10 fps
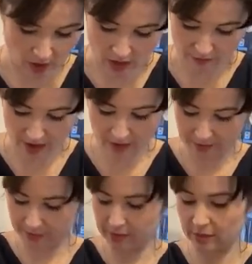of how
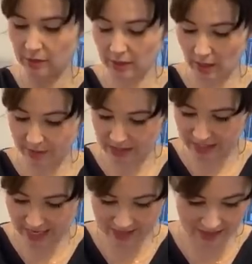it was coming
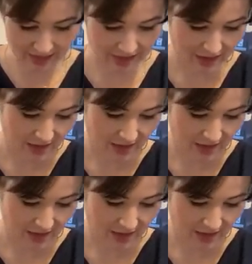together.